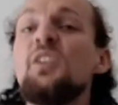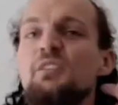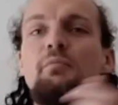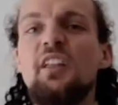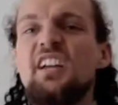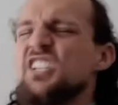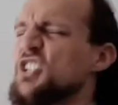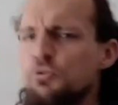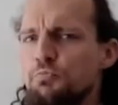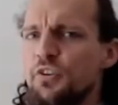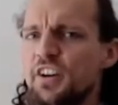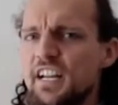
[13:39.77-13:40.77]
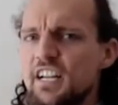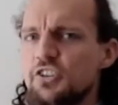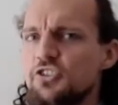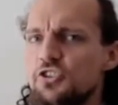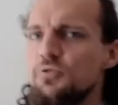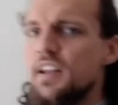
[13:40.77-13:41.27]
the player is super eager to
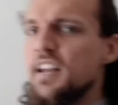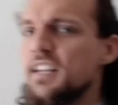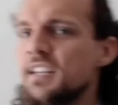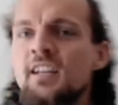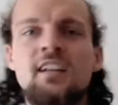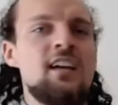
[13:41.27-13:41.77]
shoot at it,